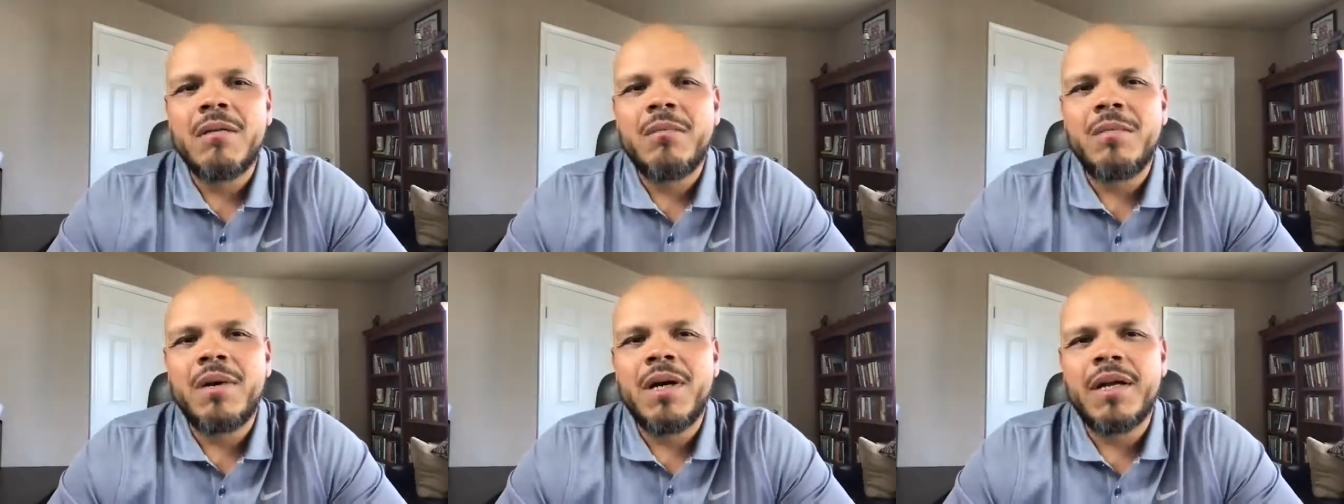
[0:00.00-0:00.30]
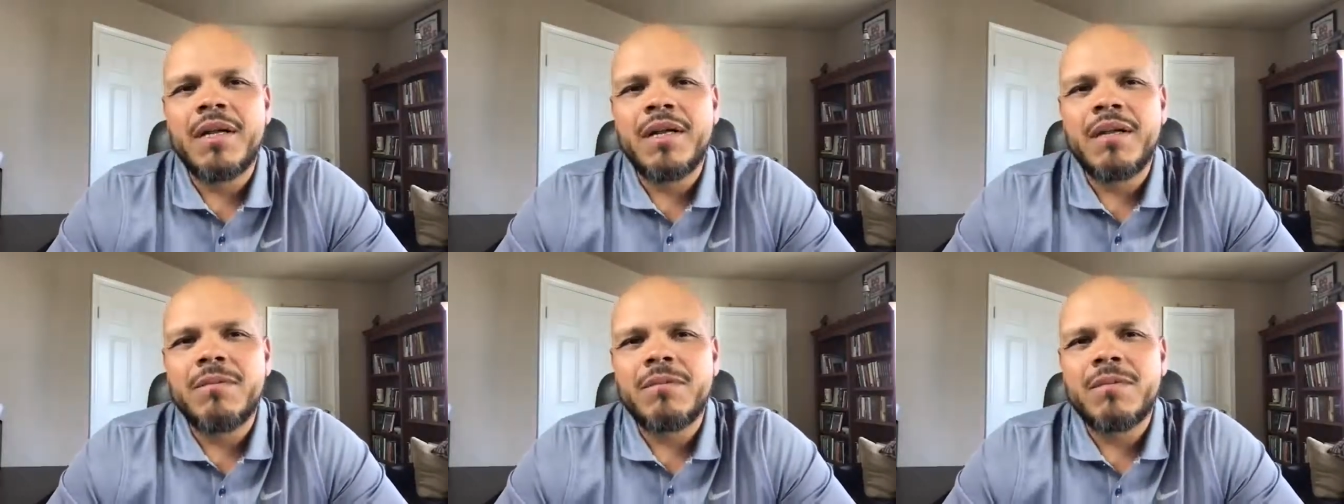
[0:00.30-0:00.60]

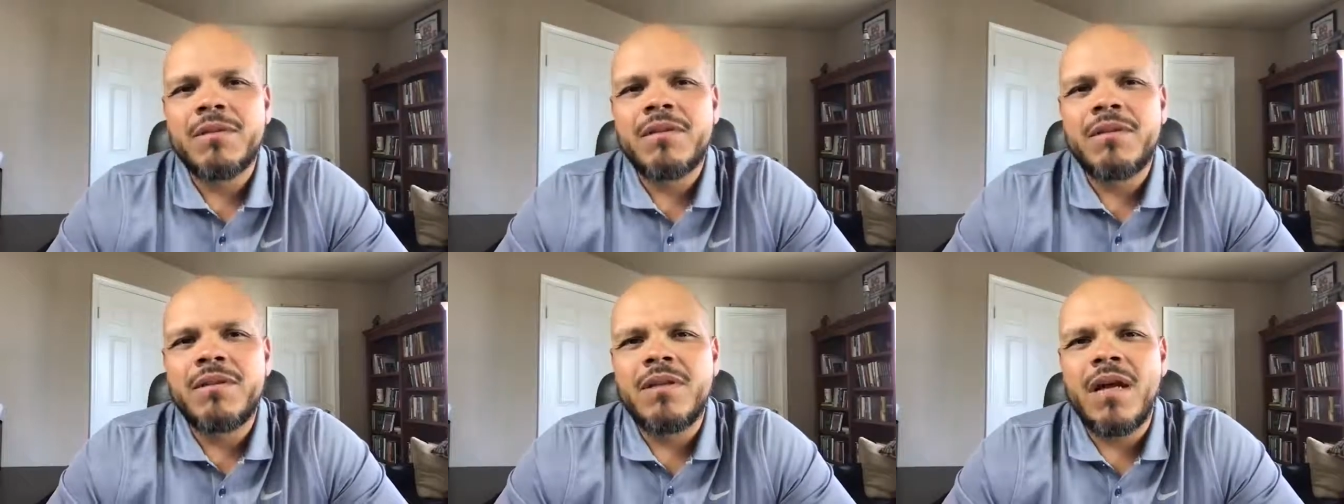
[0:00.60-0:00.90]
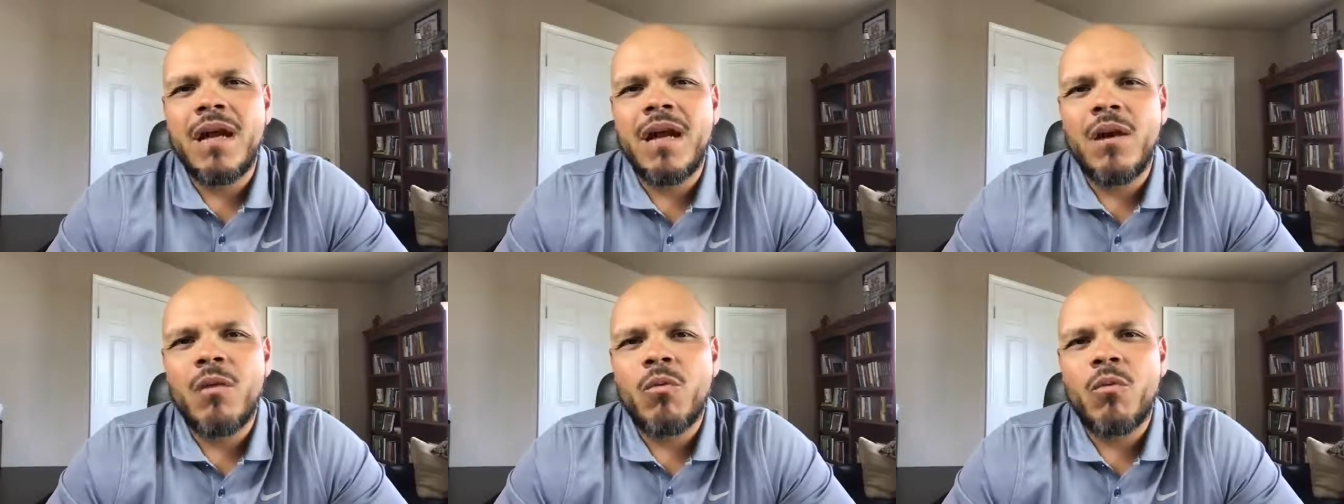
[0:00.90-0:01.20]
But
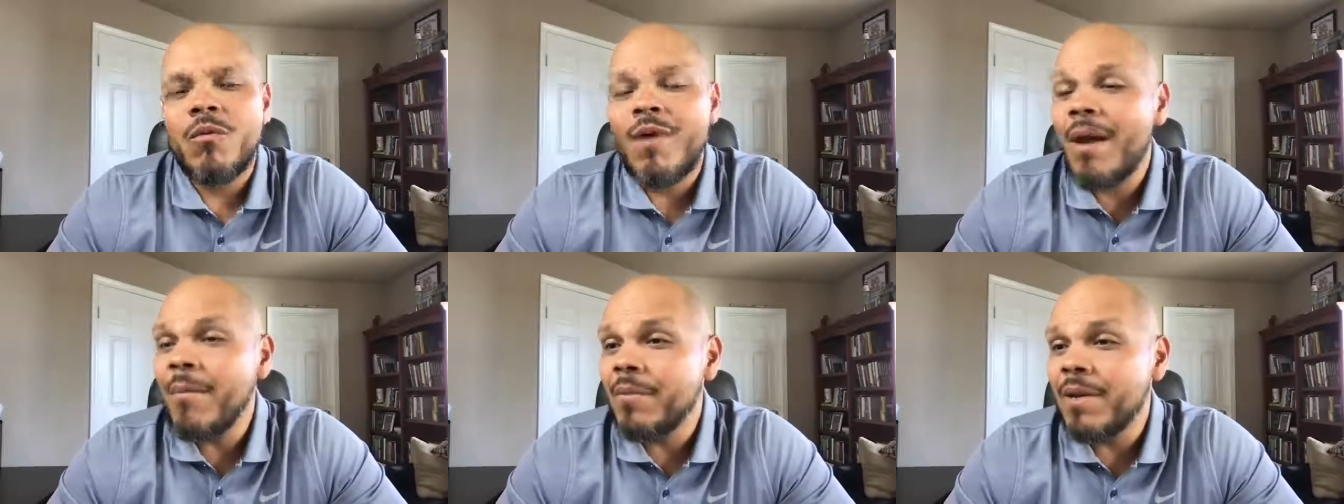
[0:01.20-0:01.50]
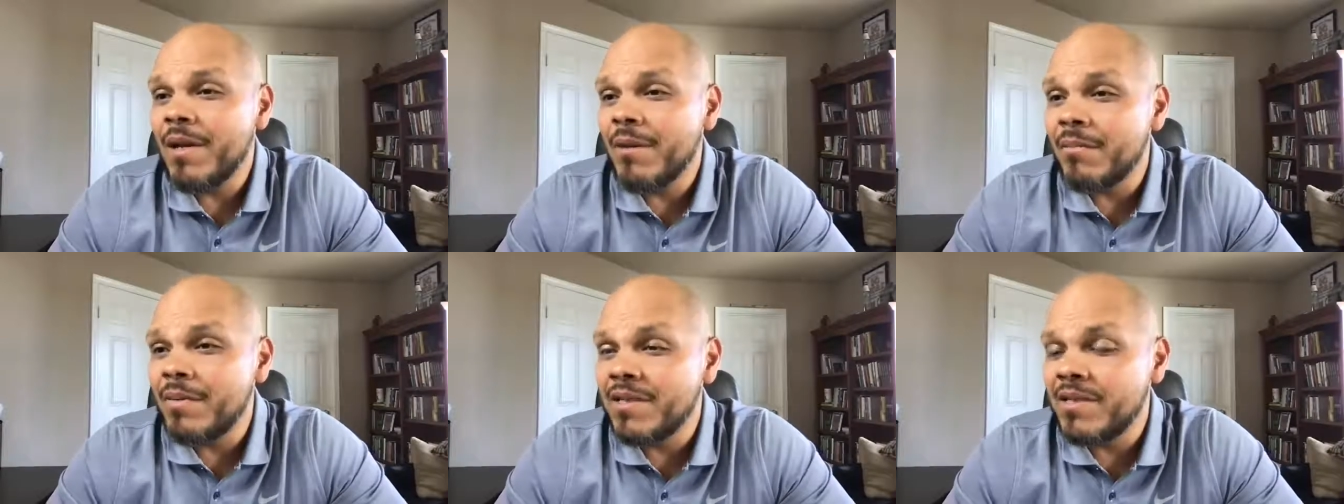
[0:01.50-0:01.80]
uh, we're
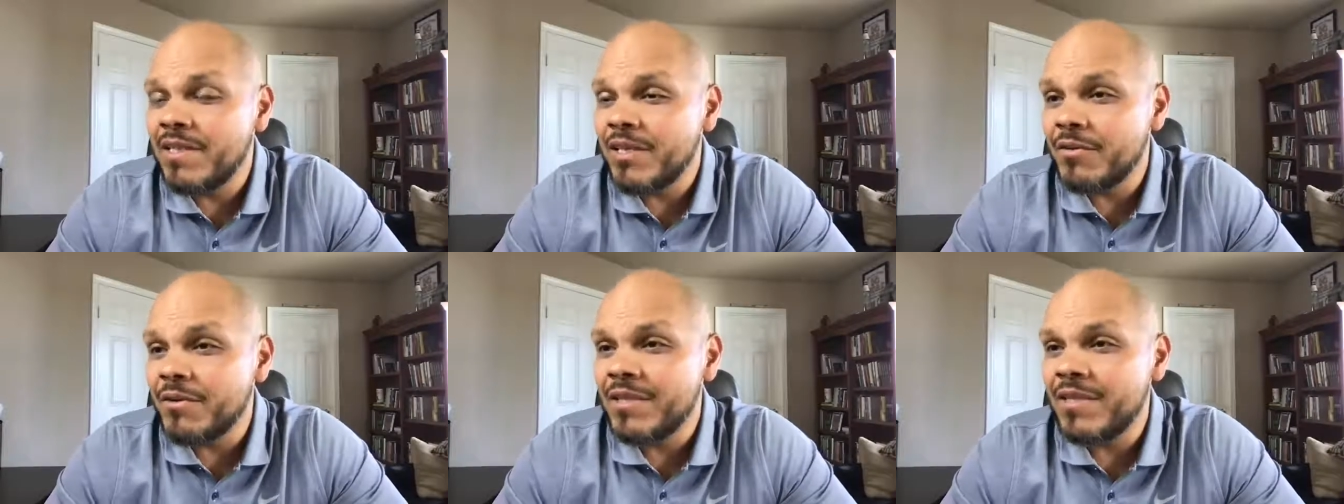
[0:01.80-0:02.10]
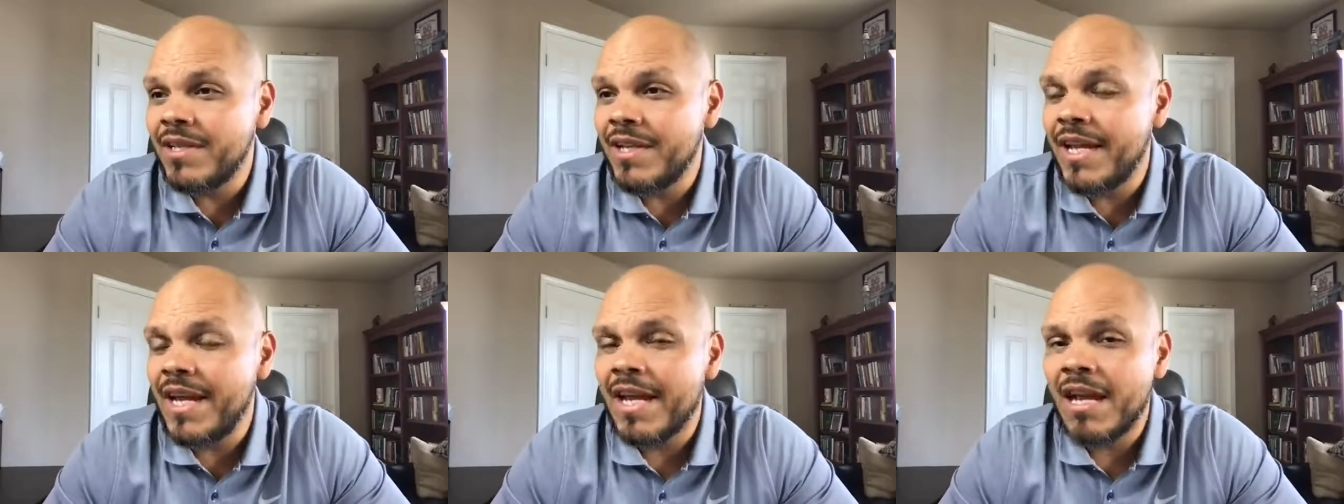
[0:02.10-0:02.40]
wrapping up this series
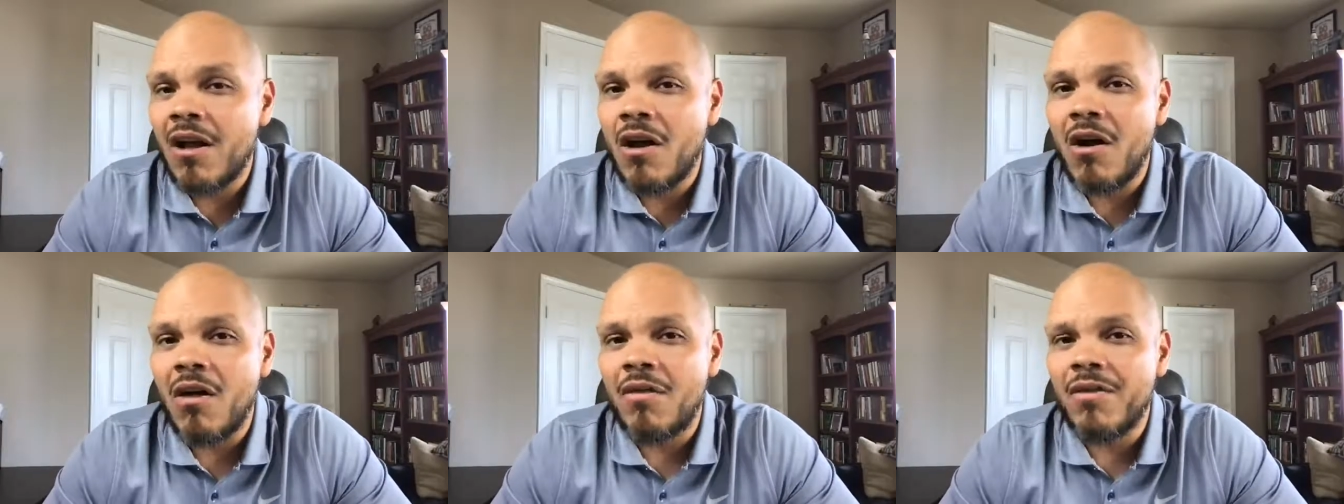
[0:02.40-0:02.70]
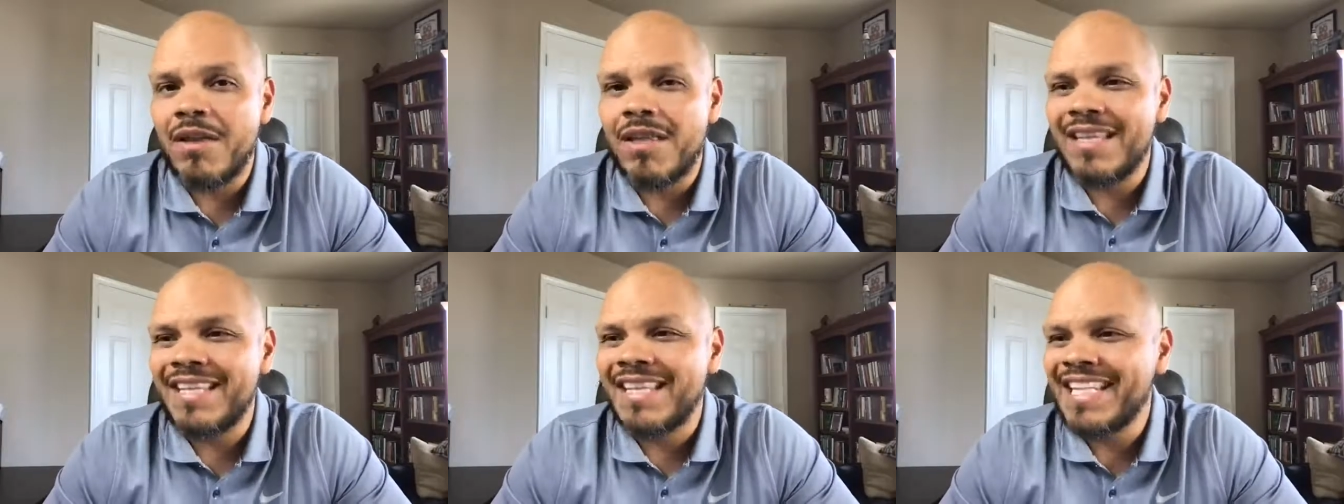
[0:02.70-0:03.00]
today
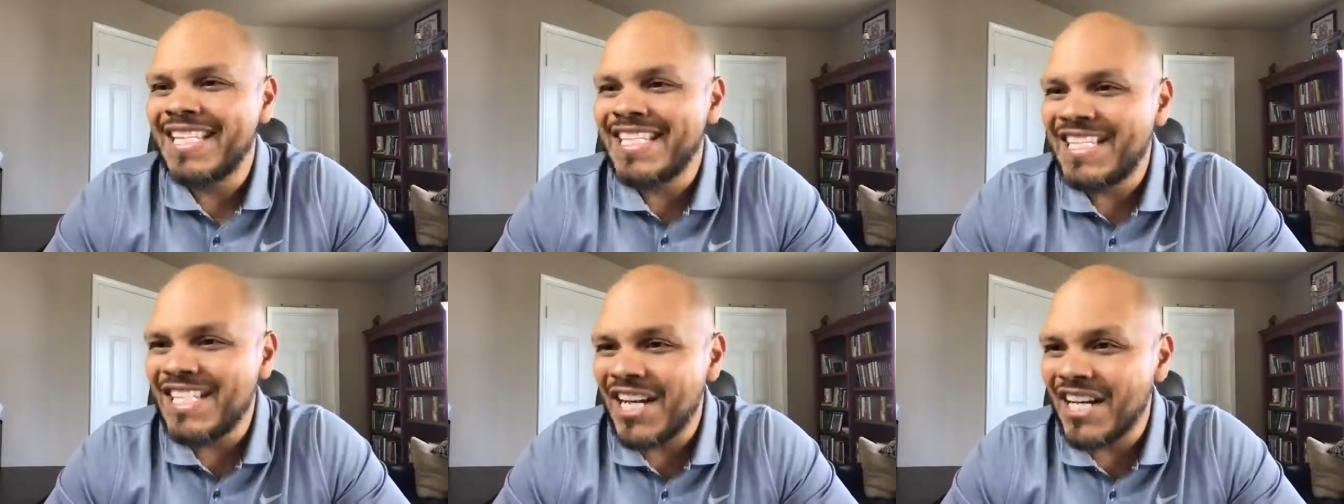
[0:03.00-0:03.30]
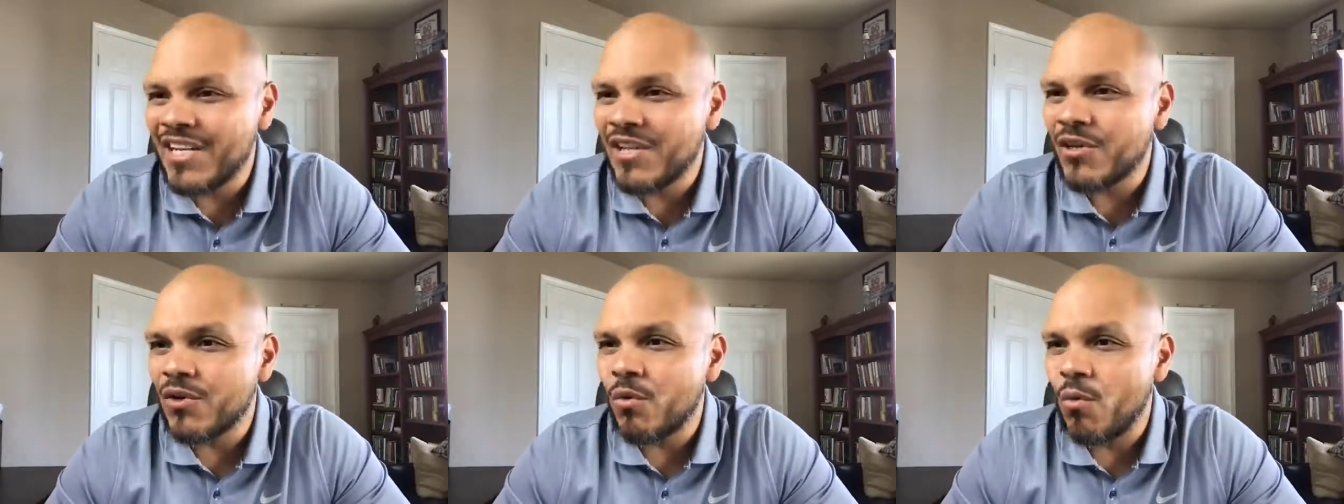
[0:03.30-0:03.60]
called The
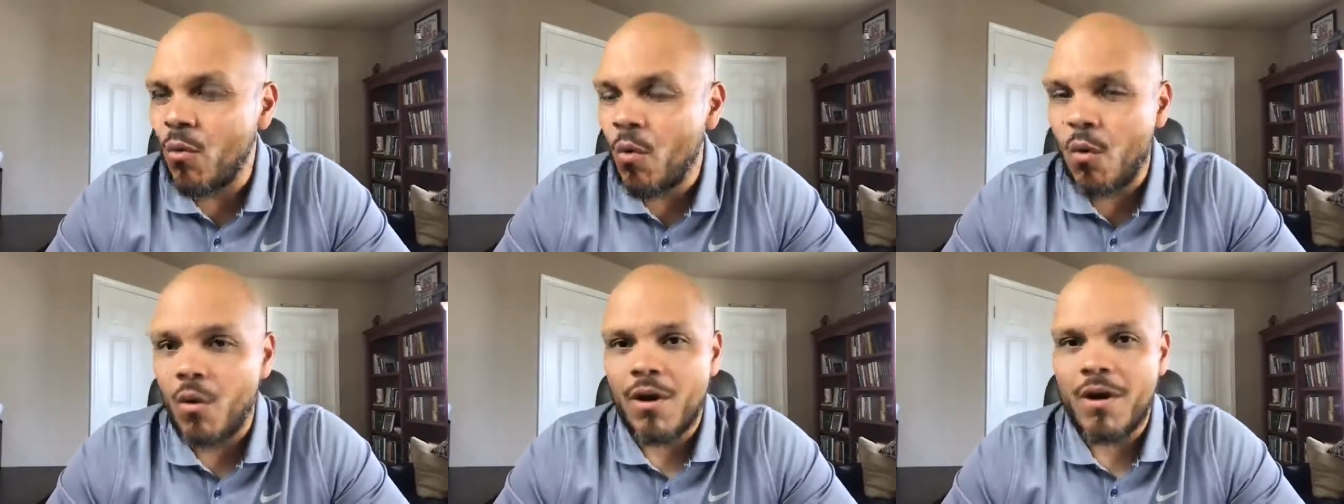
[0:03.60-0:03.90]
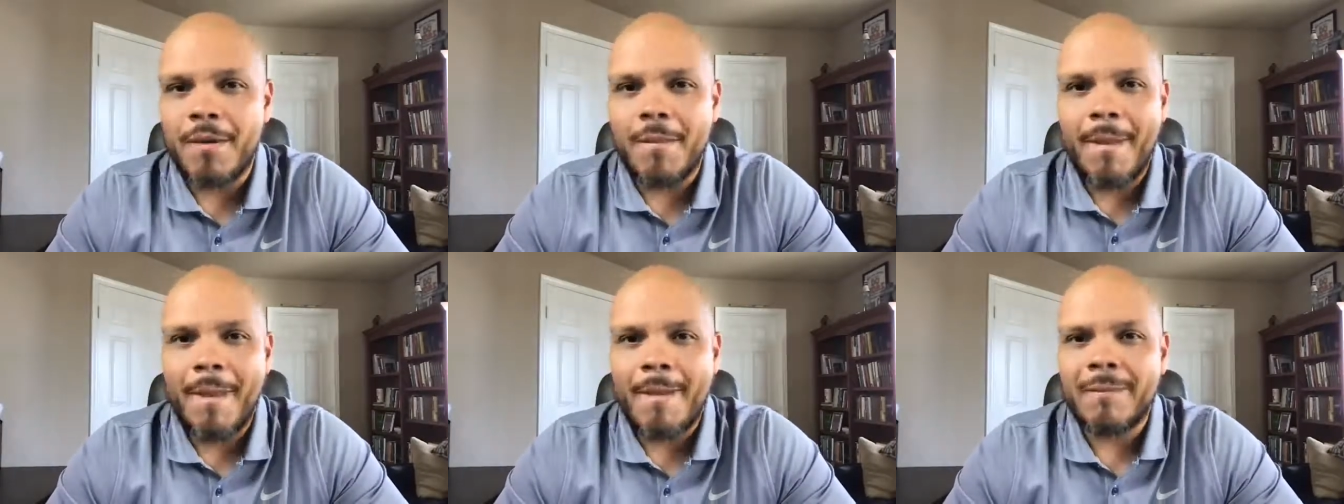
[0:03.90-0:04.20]
Gender War.